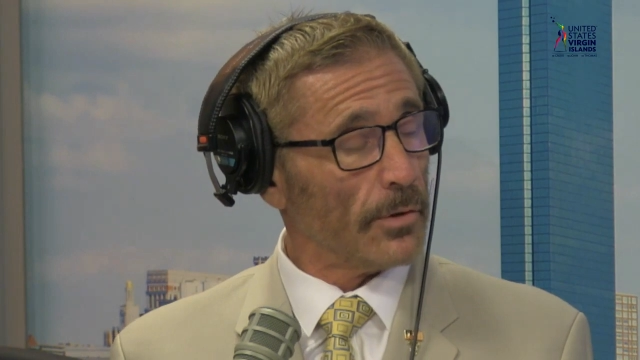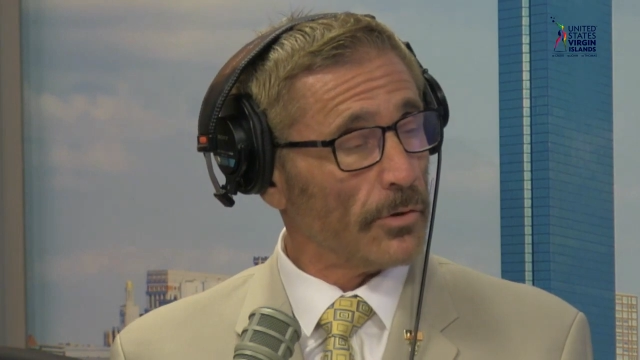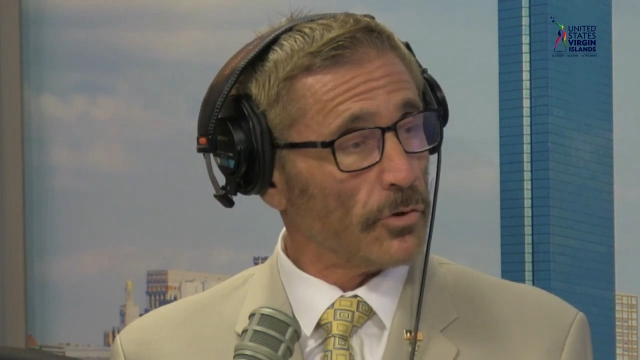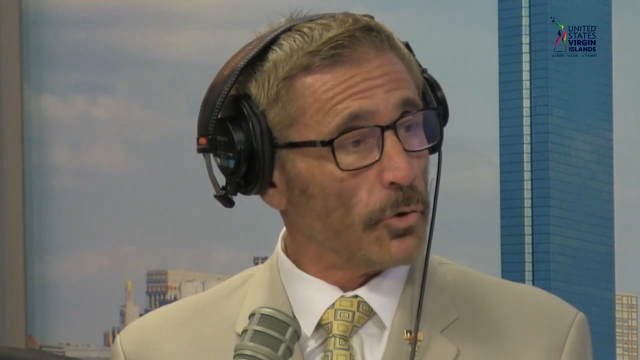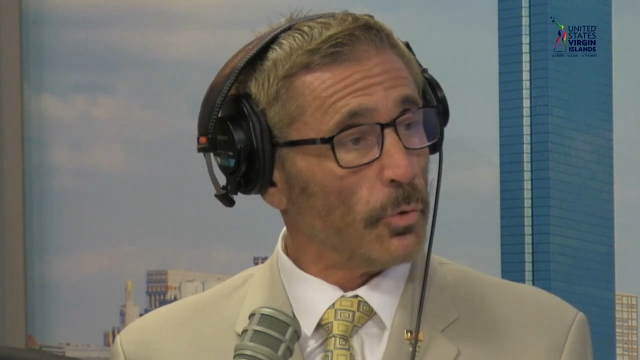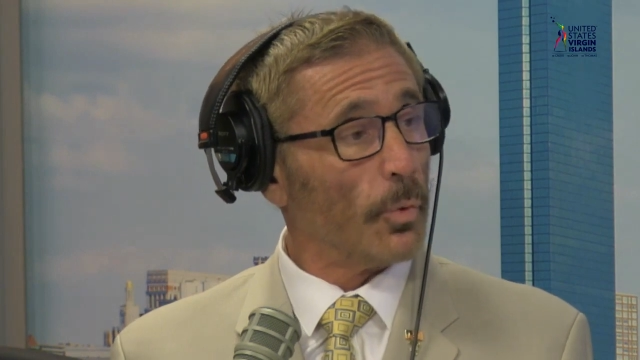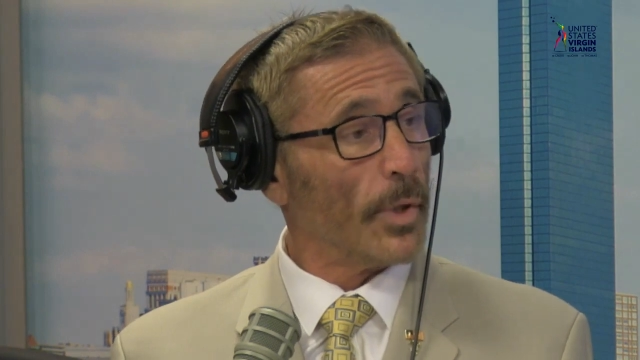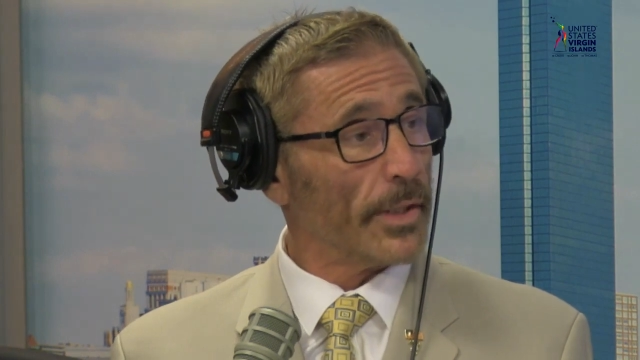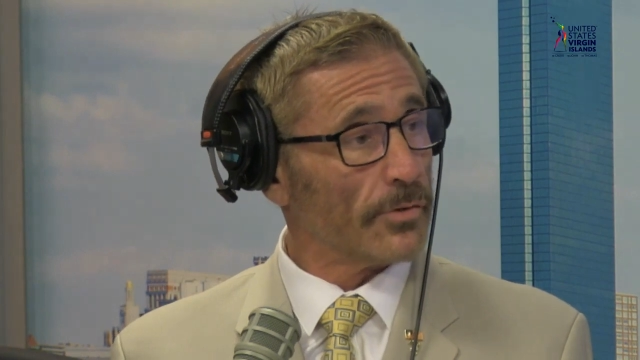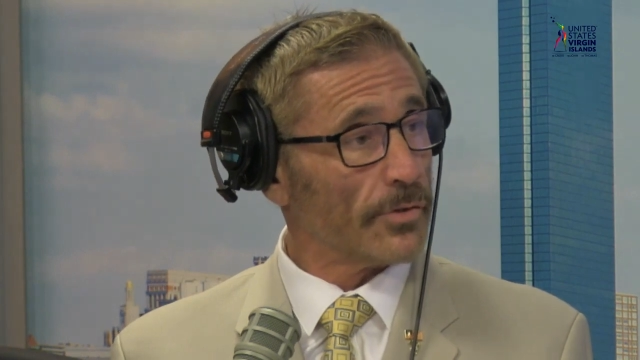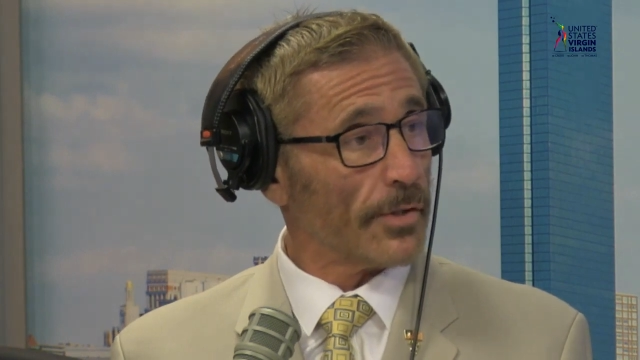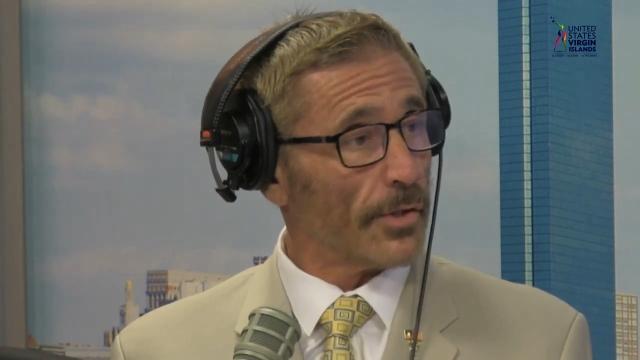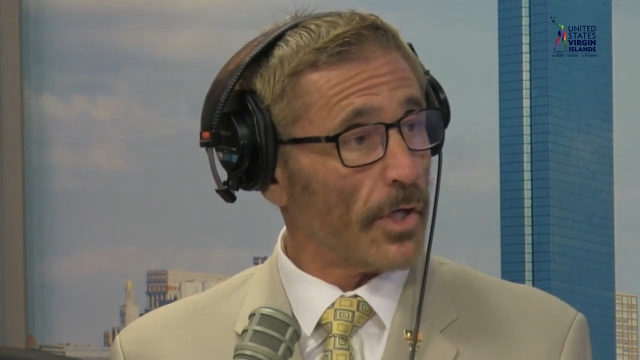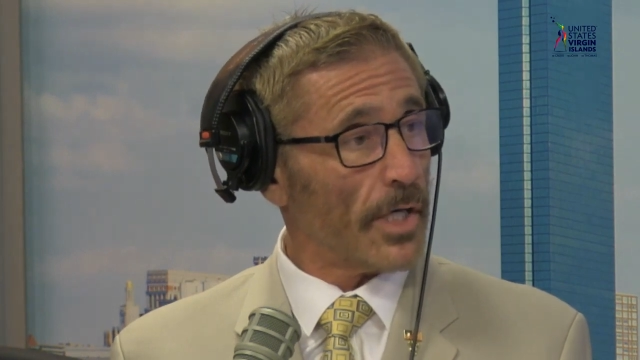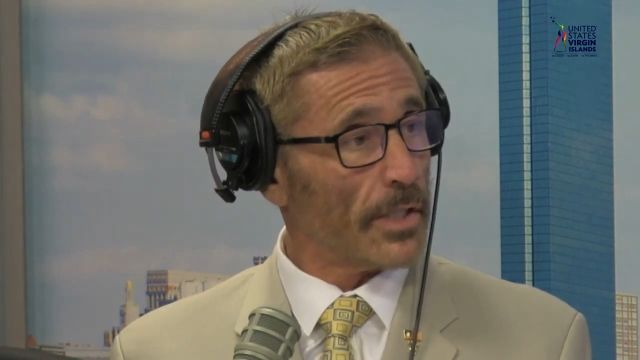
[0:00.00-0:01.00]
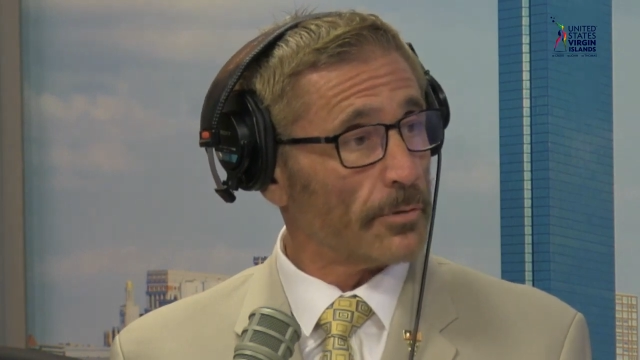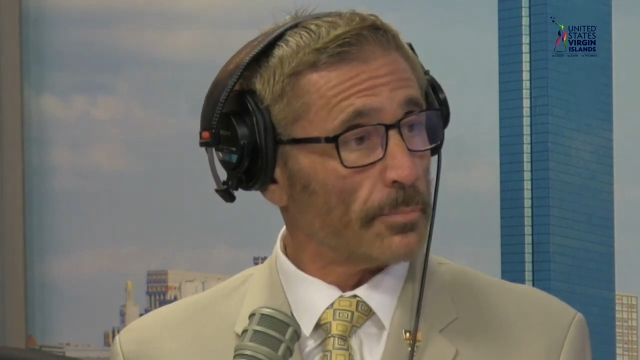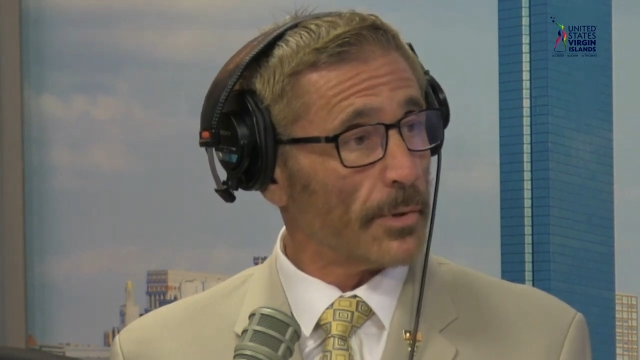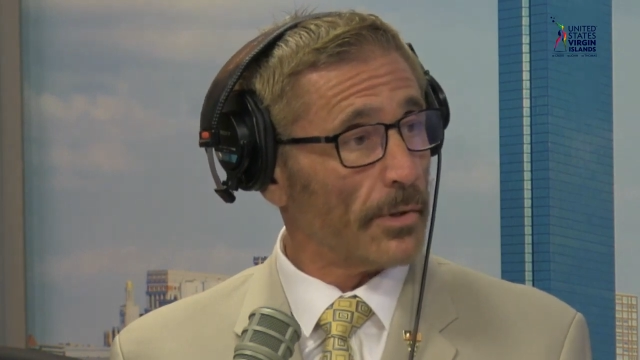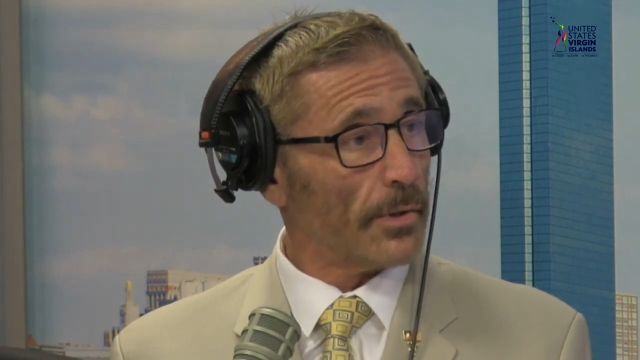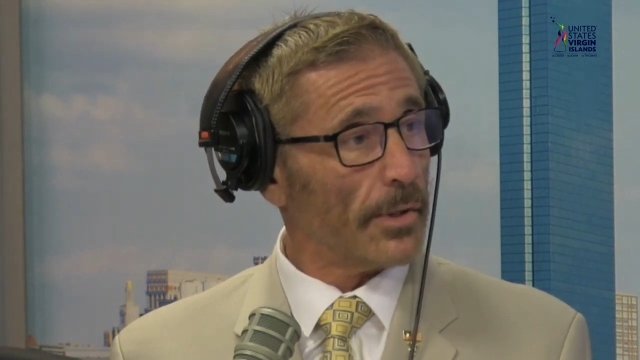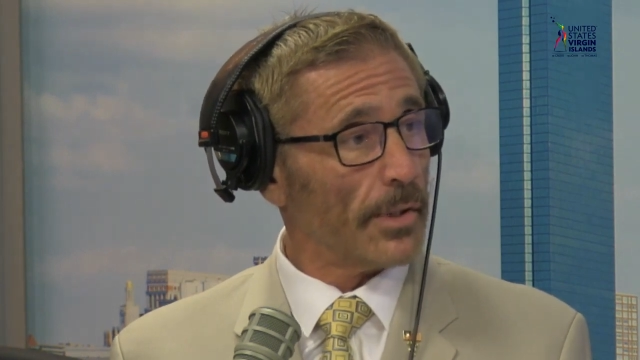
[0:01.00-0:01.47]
two wings of the hospital.